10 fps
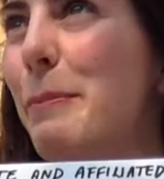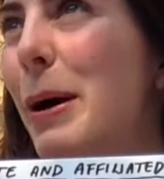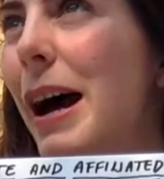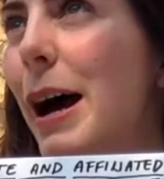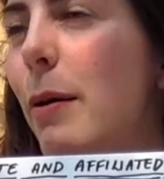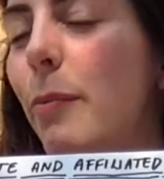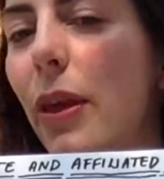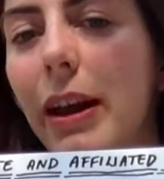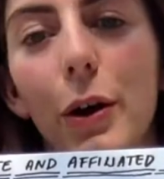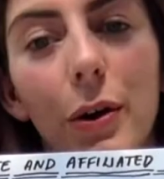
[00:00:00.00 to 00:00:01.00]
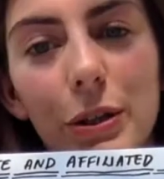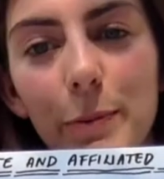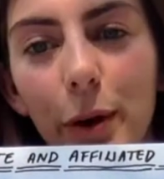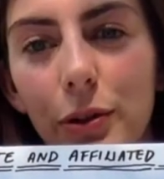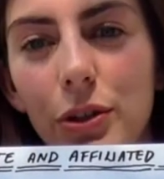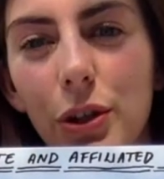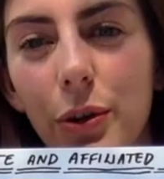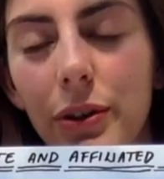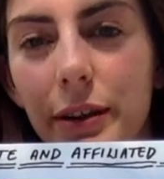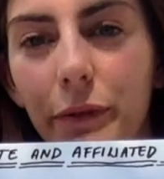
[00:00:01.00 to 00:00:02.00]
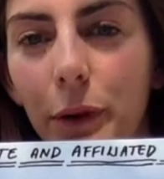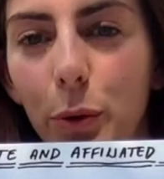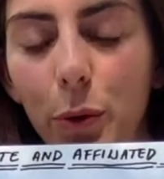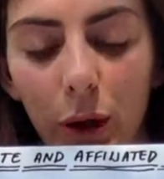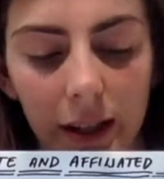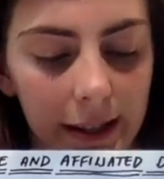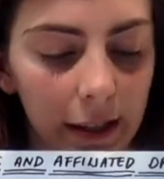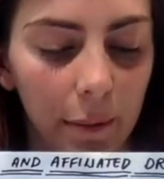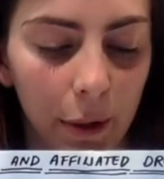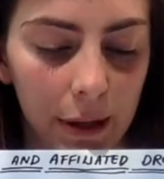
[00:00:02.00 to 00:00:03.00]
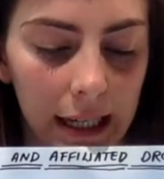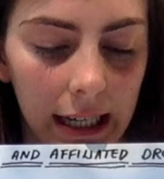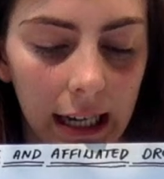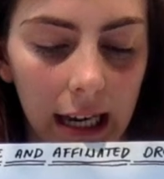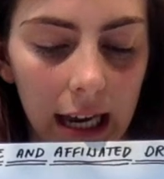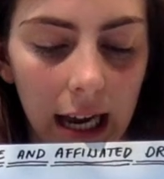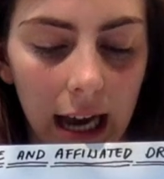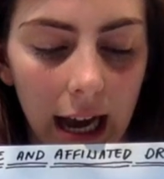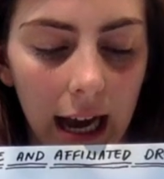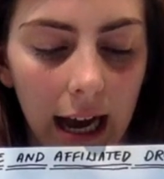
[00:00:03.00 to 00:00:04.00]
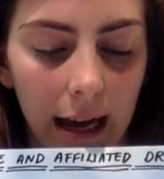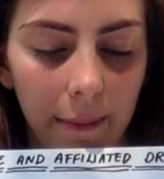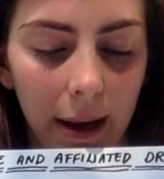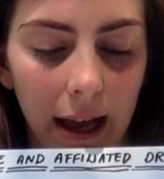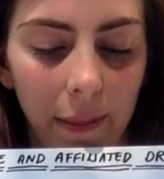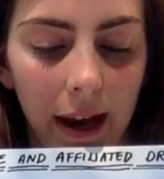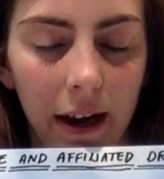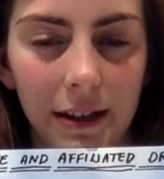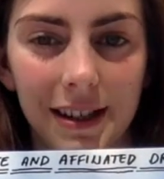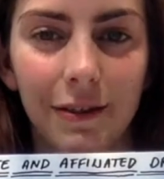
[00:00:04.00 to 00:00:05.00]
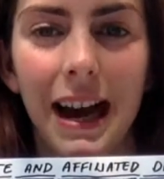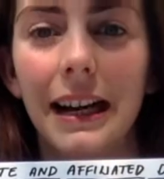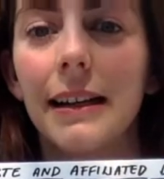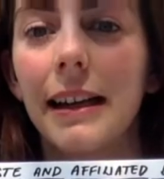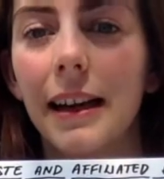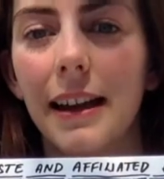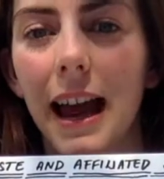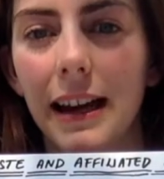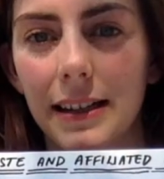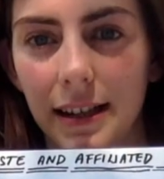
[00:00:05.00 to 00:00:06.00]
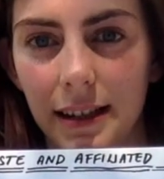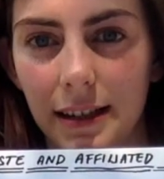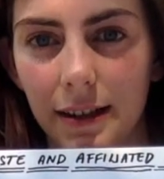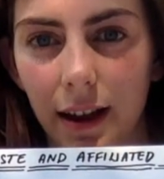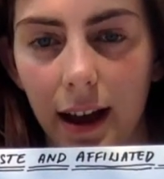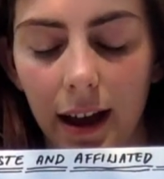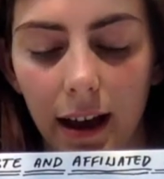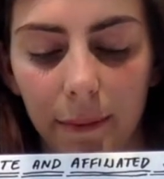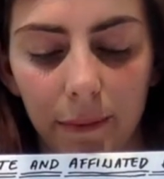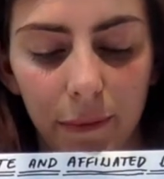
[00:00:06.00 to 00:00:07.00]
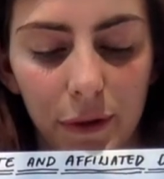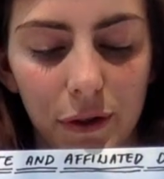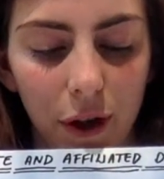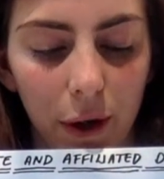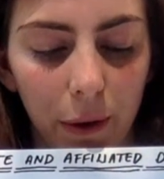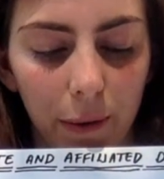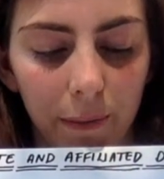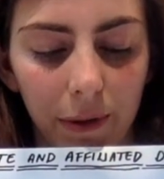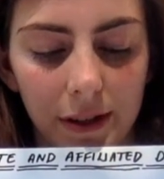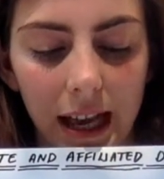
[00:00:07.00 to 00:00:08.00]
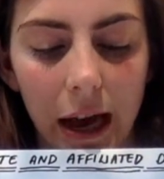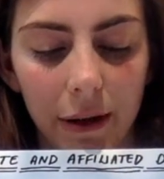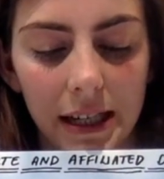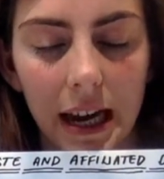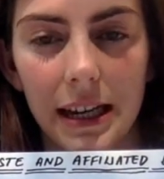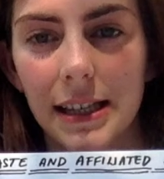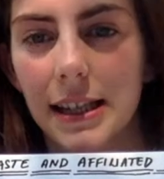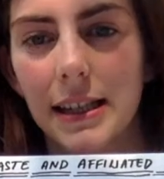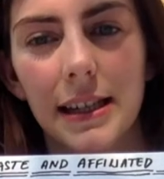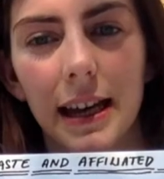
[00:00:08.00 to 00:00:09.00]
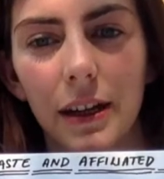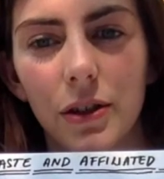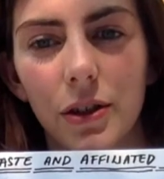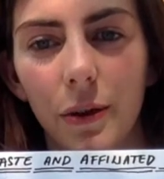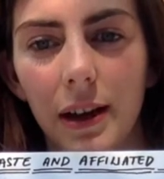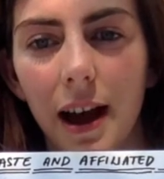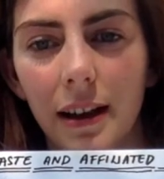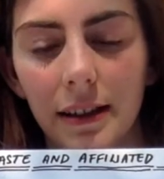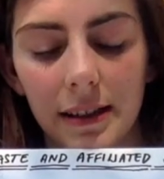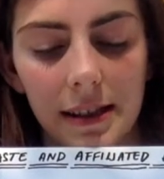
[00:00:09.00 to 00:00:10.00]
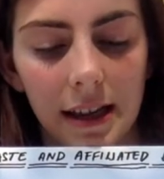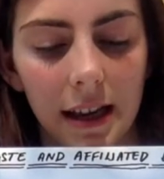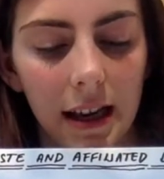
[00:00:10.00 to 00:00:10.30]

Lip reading: but they correspond to the different organs in the body, and they are directly connected. So the sour taste is linked to the lungs,